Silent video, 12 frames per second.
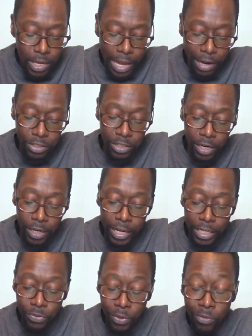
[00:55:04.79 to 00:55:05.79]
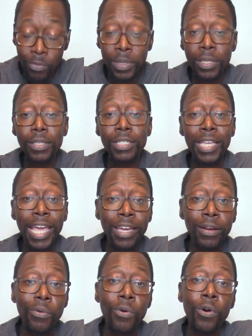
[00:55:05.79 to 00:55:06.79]
Our study next week will be the
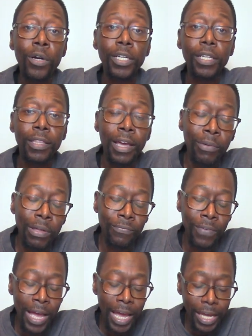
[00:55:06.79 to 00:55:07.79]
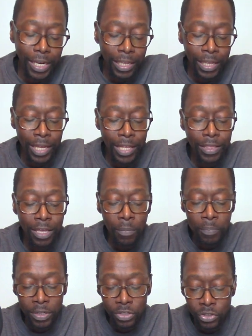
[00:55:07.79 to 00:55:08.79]
second warning that we find in the
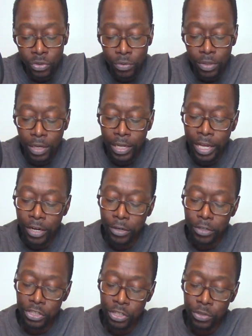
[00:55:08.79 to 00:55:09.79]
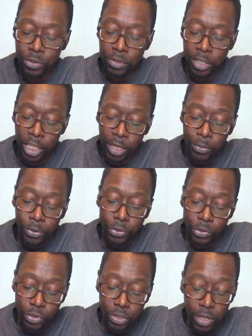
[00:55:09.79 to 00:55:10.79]
epistle, the letter to the
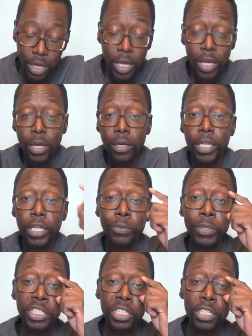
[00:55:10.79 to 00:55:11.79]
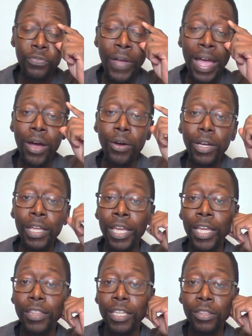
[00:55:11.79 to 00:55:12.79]
Hebrews, which is found
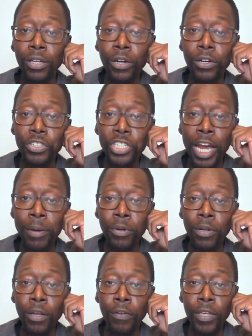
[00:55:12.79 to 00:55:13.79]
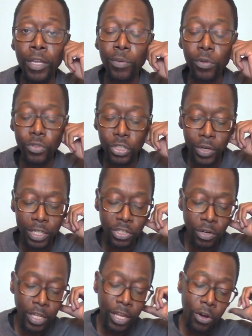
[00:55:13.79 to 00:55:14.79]
in the 3rd chapter of Hebrews. So I
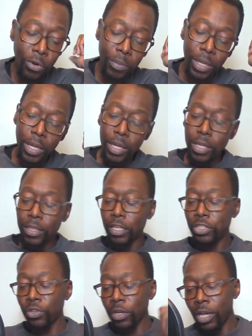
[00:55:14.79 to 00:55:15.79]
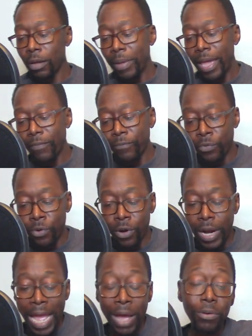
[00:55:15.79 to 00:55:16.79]
certainly hope that you'll come back
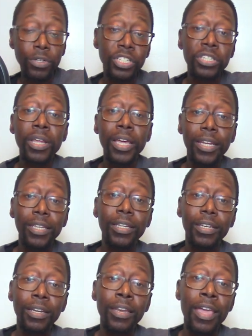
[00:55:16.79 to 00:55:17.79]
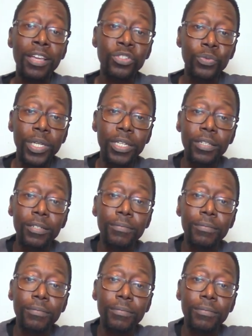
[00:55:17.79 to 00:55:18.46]
for our study next week.